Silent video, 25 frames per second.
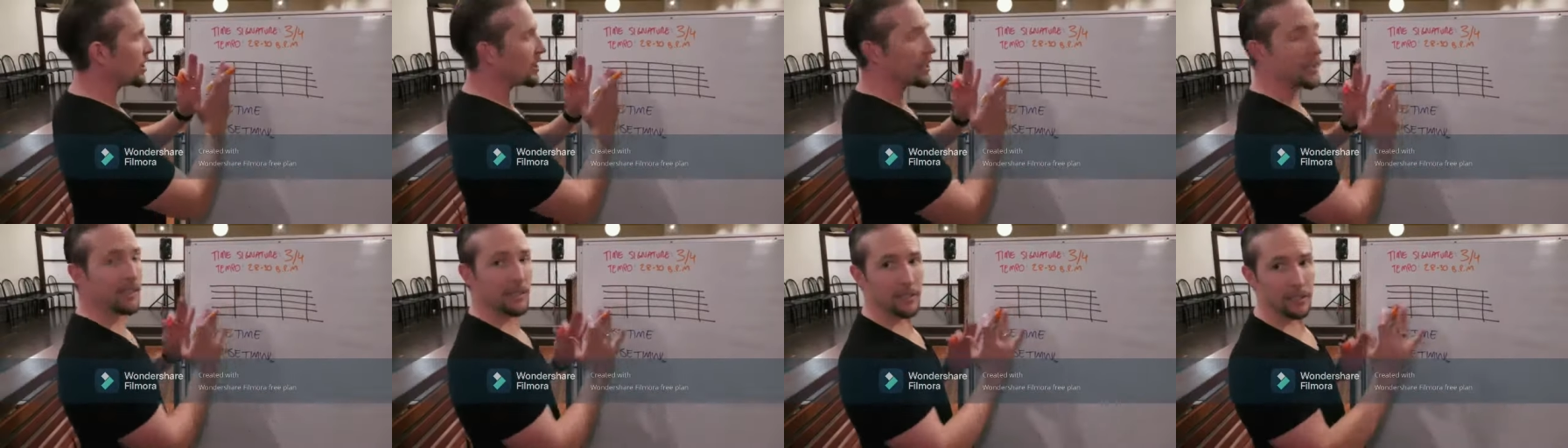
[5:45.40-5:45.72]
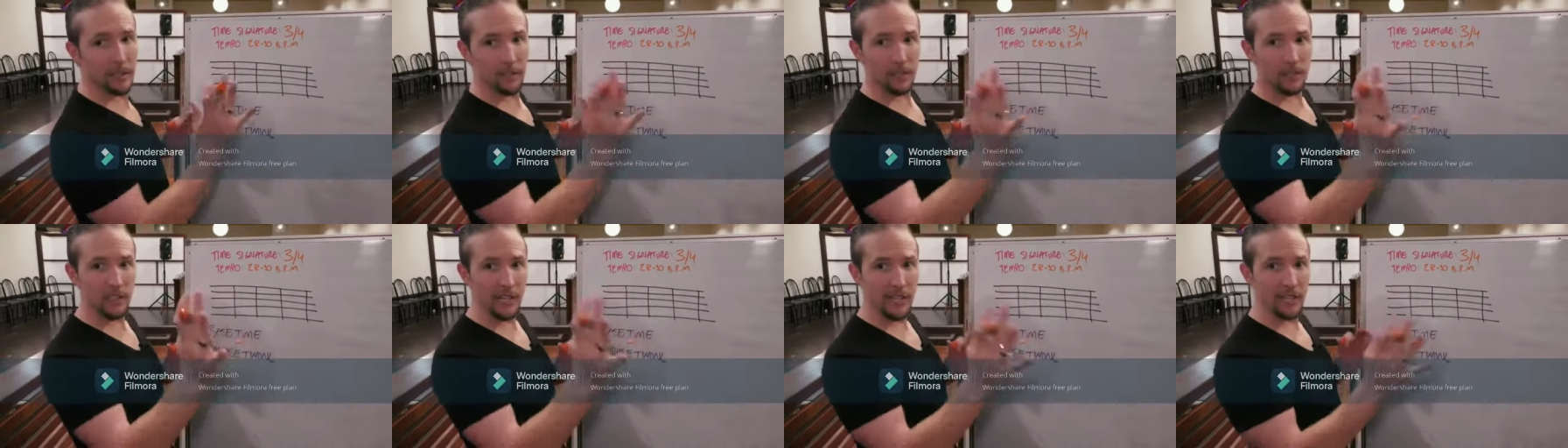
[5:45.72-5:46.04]
at,
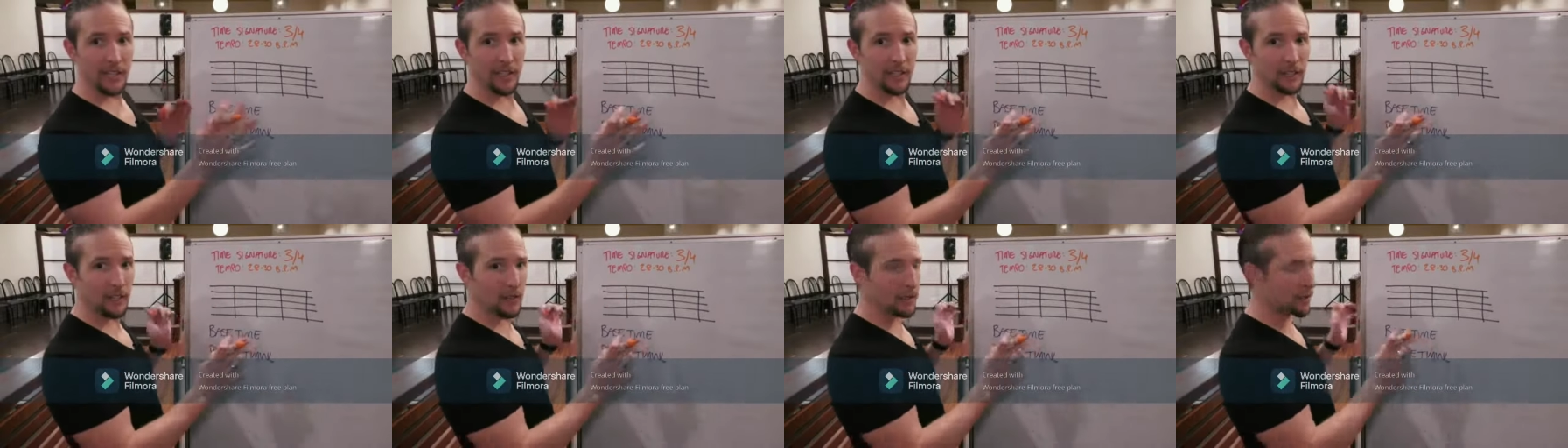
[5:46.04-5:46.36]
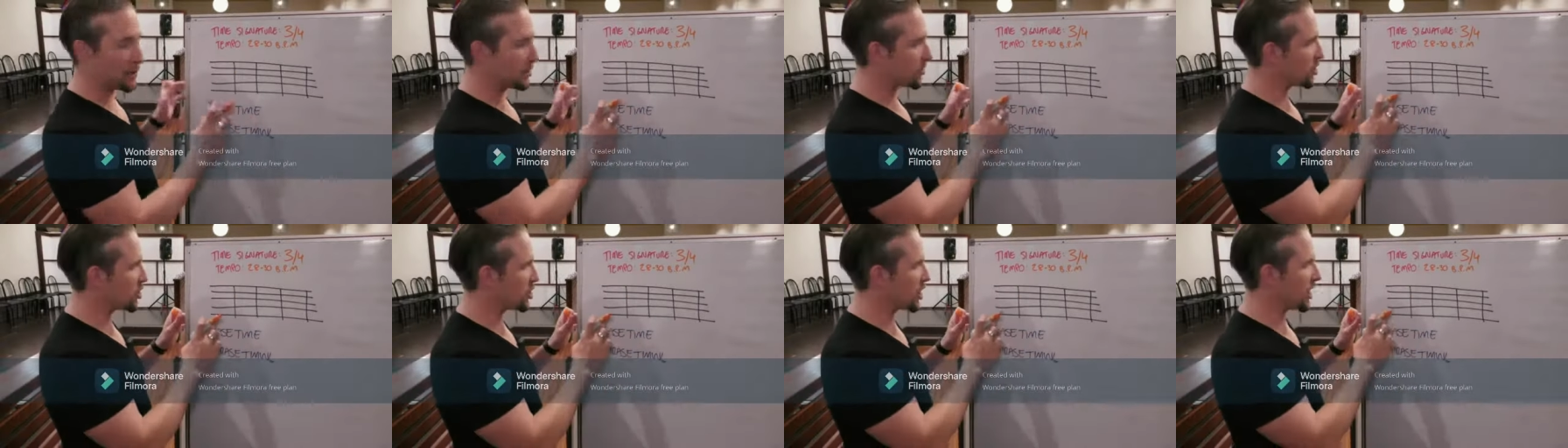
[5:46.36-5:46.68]
say,
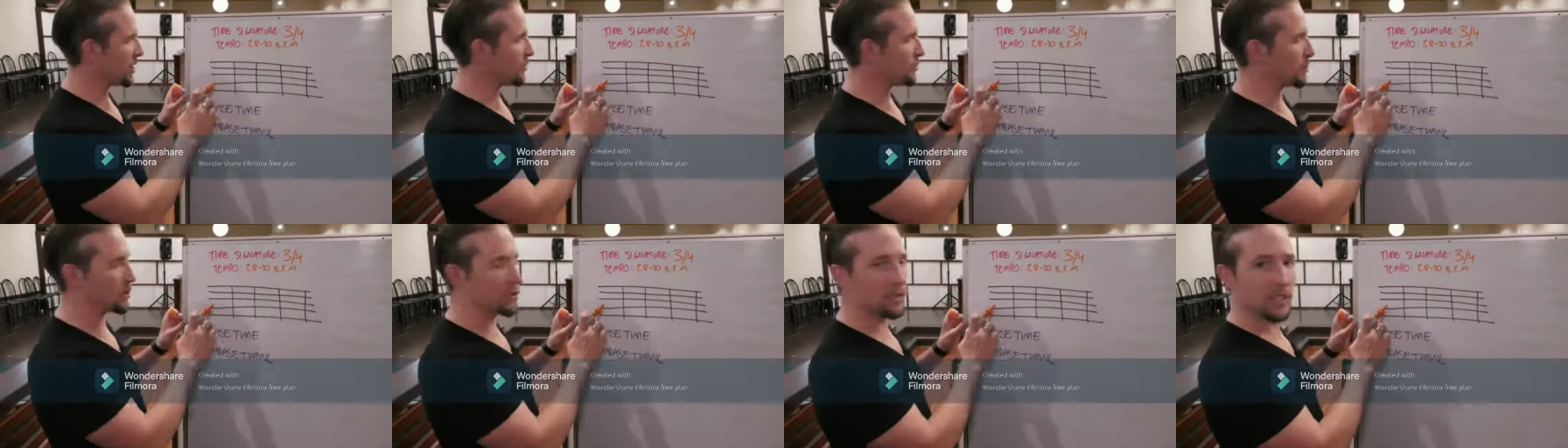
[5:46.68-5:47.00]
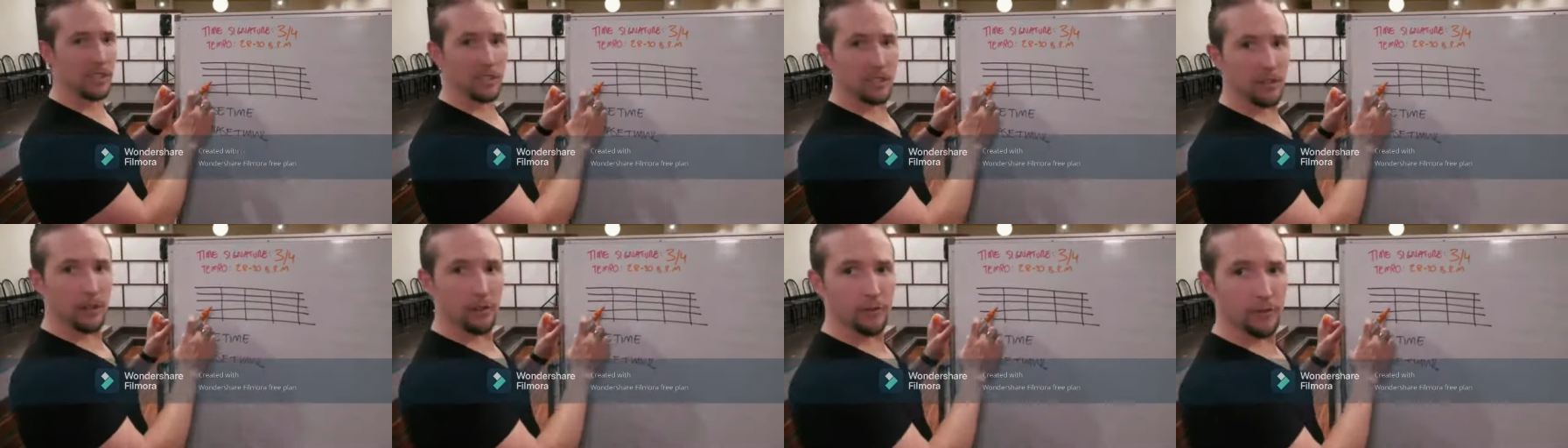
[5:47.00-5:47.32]
sheet
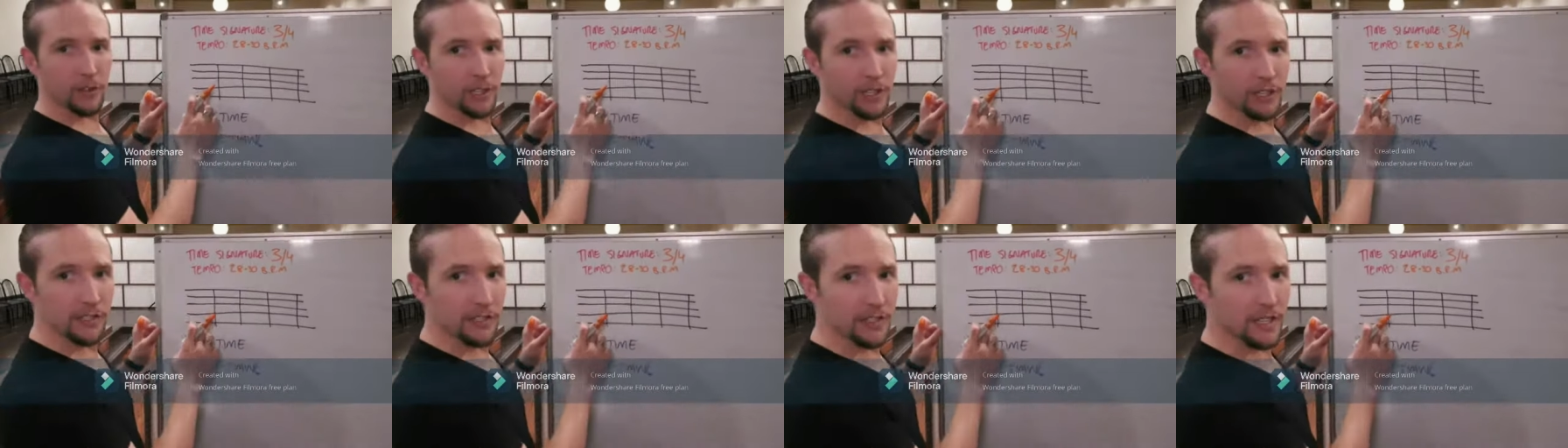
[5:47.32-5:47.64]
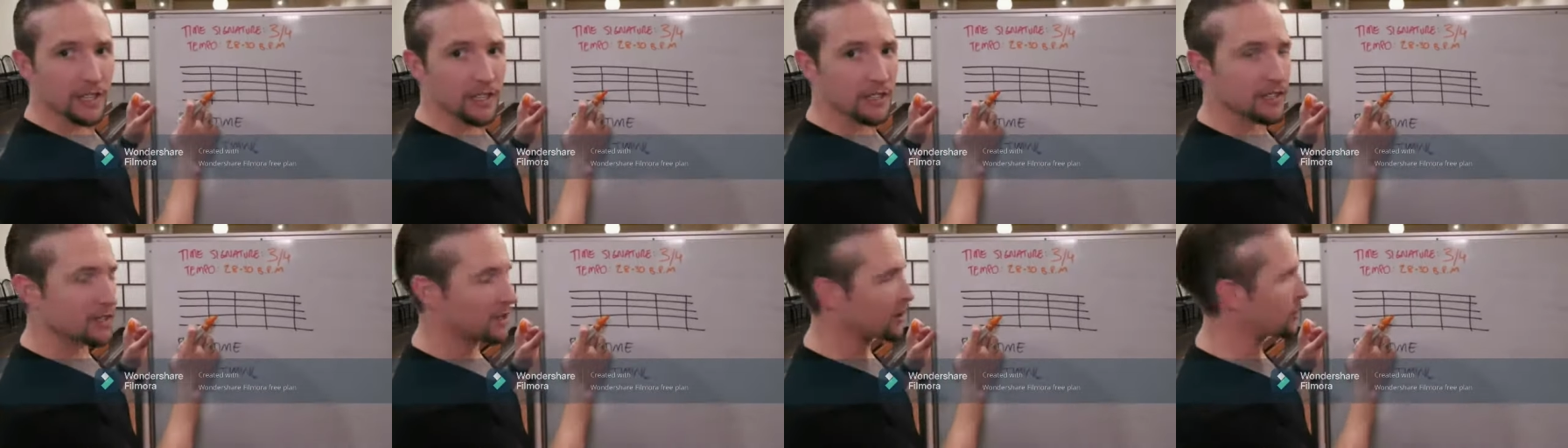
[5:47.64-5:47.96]
music. Hopefully you can
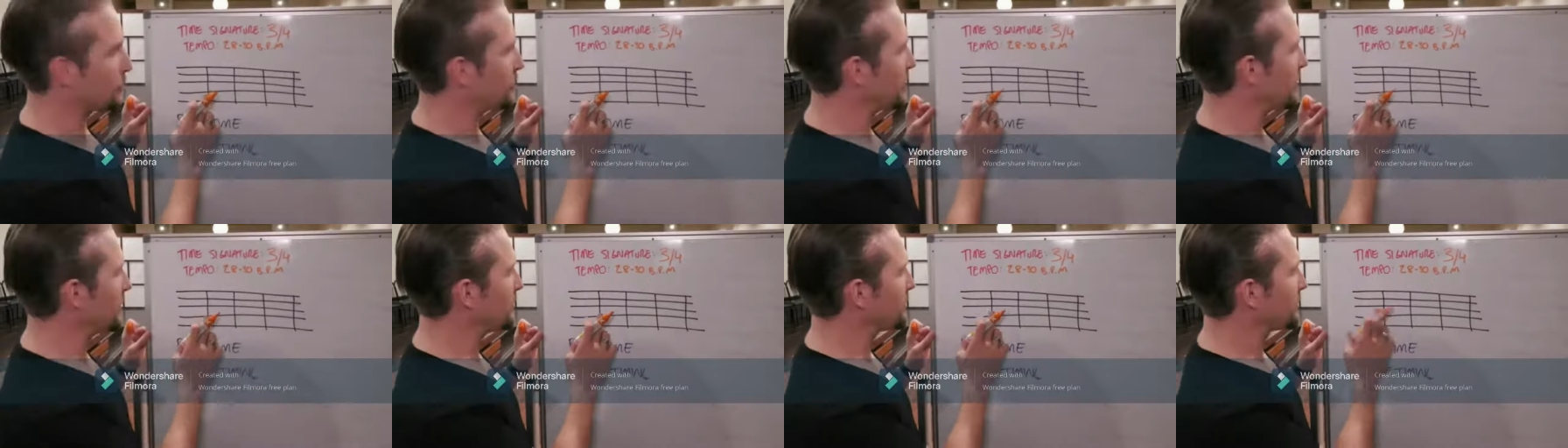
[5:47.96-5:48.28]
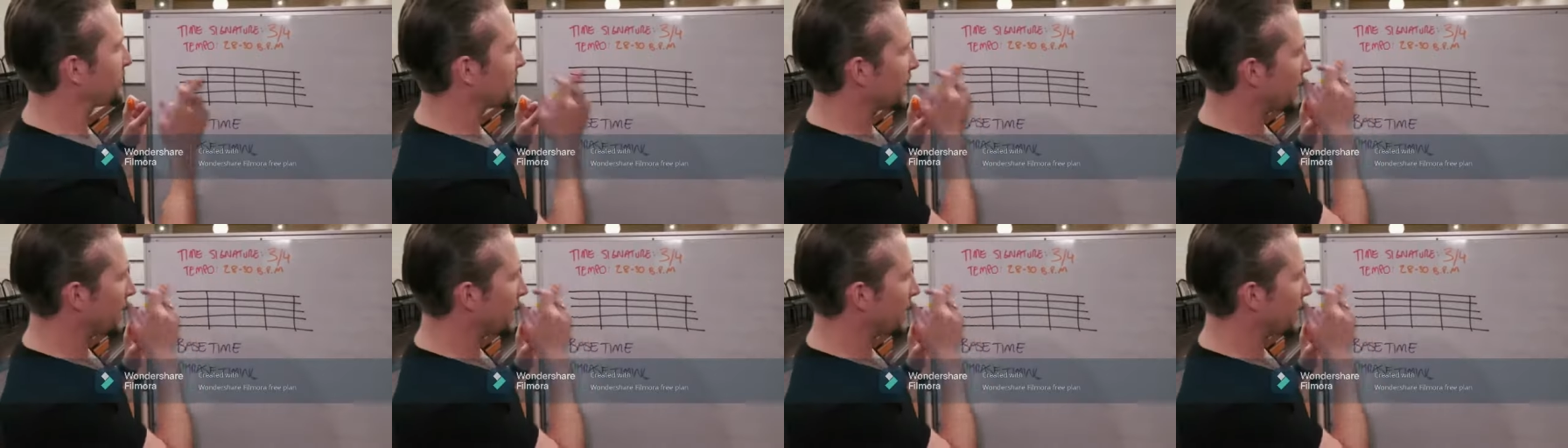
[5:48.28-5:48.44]
see this a little bit.